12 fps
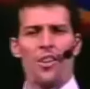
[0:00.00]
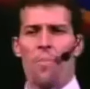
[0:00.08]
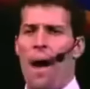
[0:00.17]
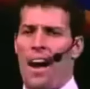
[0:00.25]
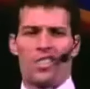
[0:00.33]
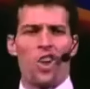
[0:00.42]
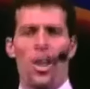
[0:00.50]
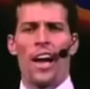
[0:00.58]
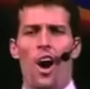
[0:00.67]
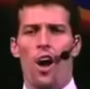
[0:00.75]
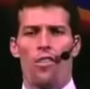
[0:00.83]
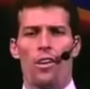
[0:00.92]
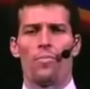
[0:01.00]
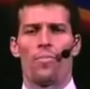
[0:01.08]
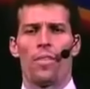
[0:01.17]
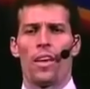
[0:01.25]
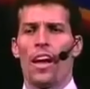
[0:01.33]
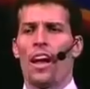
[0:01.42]
that in your body. Don't let go of it.
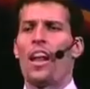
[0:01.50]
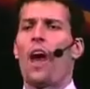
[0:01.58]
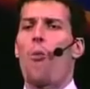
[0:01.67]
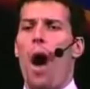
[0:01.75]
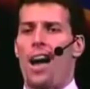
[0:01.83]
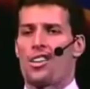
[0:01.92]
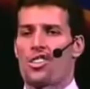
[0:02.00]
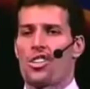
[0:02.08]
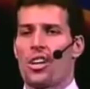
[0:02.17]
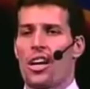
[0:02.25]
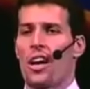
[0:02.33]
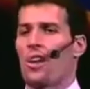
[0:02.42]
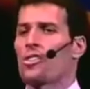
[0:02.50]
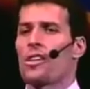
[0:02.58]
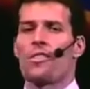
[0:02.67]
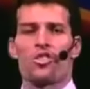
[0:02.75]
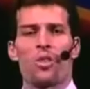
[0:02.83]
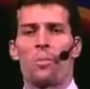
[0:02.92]
Now watch. Here's
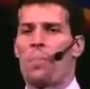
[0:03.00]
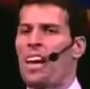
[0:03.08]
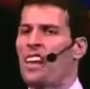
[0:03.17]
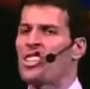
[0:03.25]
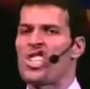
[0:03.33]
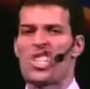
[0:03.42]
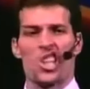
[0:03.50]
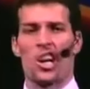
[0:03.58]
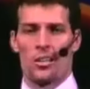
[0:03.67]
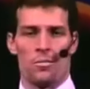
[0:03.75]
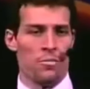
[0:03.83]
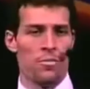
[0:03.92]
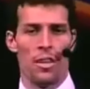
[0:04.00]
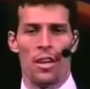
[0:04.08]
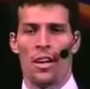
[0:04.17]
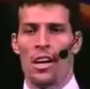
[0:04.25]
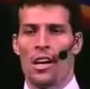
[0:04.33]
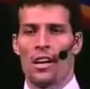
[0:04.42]
the difference between being certain
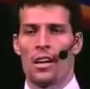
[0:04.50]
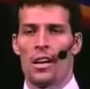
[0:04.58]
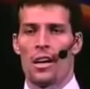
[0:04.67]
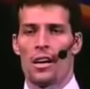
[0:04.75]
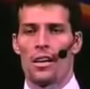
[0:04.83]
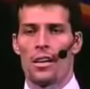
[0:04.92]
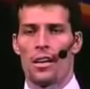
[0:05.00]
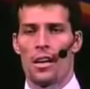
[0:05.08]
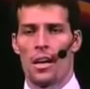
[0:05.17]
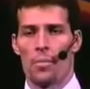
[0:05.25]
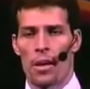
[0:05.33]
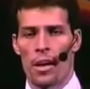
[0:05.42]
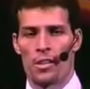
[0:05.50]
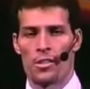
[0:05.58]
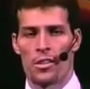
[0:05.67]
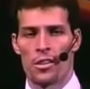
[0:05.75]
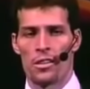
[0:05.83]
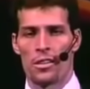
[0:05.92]
and being
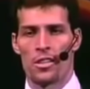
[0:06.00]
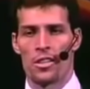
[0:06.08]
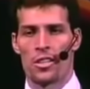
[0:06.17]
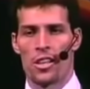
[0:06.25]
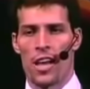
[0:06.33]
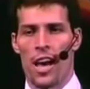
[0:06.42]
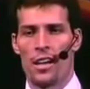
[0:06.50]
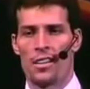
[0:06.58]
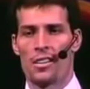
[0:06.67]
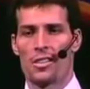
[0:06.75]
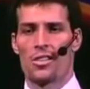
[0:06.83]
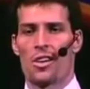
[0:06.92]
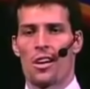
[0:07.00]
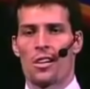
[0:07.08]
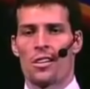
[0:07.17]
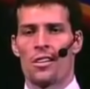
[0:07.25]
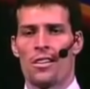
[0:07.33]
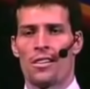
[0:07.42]
uncertain. Did you see that?
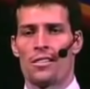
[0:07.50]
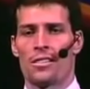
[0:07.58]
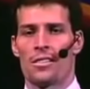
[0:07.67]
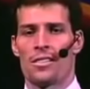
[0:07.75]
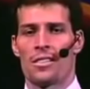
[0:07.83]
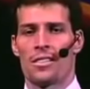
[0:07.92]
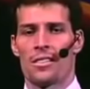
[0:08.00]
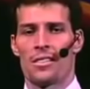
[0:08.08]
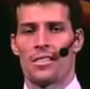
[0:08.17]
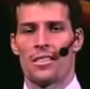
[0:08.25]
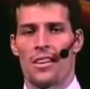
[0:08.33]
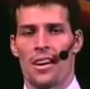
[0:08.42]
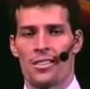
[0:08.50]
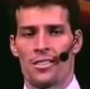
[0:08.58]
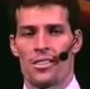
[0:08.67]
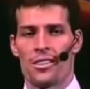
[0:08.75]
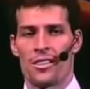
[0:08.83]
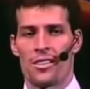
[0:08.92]
Certain,
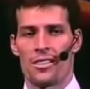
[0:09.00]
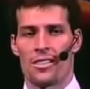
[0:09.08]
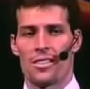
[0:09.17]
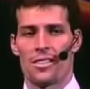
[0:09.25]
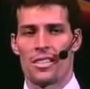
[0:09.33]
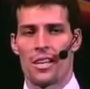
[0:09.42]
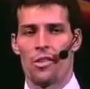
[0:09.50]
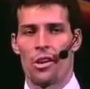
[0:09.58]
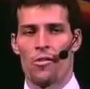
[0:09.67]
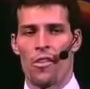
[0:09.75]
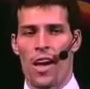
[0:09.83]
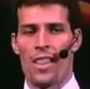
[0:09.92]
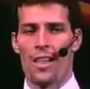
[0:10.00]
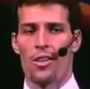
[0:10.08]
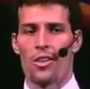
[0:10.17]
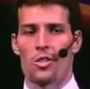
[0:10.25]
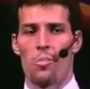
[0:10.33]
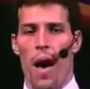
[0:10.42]
uncertain. See if you can find
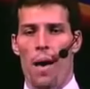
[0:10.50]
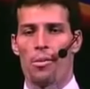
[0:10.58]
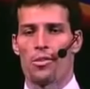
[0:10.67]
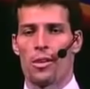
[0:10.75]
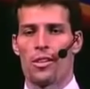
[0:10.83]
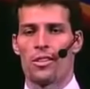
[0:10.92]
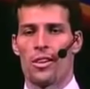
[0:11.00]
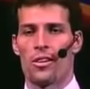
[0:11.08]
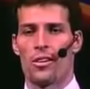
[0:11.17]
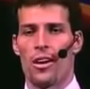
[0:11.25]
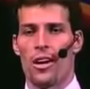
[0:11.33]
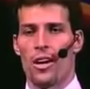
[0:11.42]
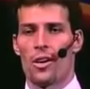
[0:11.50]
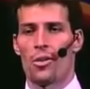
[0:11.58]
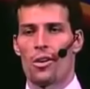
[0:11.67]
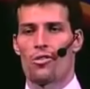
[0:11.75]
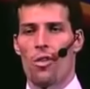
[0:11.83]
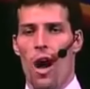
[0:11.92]
that little spot between the two,
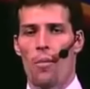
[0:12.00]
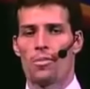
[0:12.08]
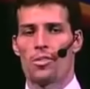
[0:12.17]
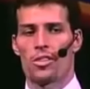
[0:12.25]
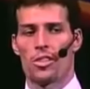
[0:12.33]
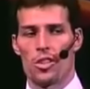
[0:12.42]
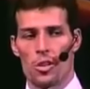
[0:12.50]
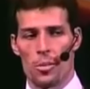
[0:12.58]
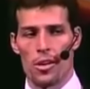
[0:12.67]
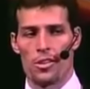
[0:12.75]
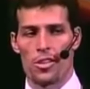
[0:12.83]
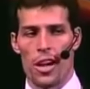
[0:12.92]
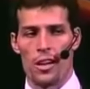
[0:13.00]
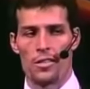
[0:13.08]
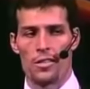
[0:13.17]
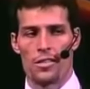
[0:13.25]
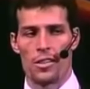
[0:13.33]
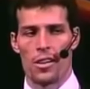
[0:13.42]
where you drop just a little bit of your
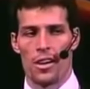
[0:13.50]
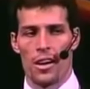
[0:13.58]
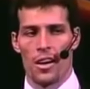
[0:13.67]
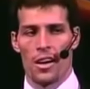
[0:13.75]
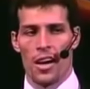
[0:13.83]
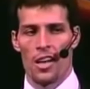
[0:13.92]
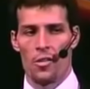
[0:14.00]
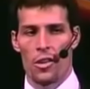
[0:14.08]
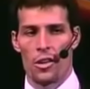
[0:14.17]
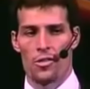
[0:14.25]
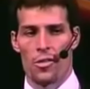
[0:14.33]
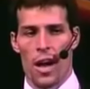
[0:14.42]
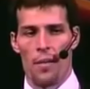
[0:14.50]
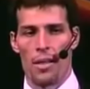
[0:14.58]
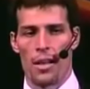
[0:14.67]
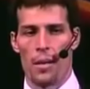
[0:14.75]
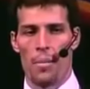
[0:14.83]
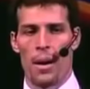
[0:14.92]
chest, and you feel it drop,
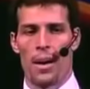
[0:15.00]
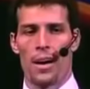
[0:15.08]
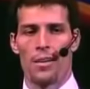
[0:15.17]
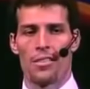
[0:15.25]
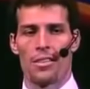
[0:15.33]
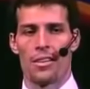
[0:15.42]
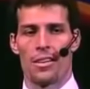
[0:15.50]
and come back up.